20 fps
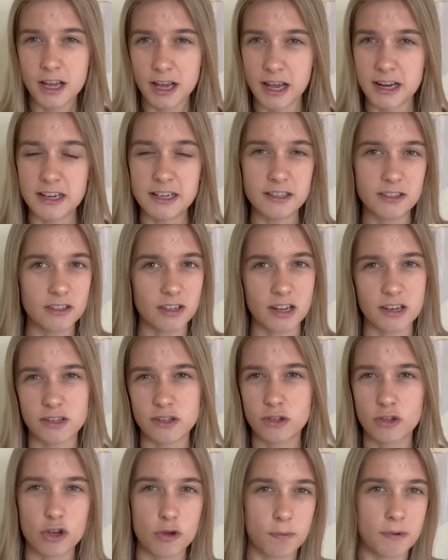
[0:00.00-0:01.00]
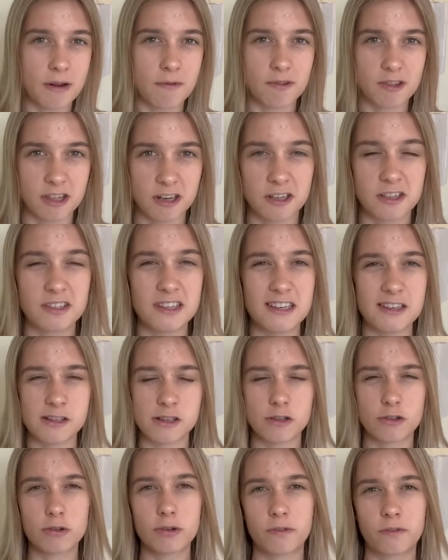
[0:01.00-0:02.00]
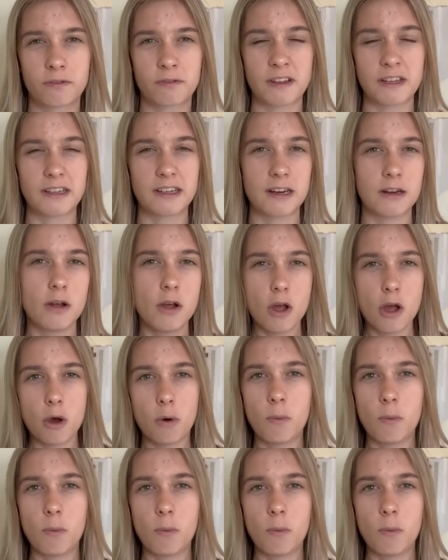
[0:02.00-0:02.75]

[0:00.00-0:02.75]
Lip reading: an inside scoop and everything this season, and sort of thinking,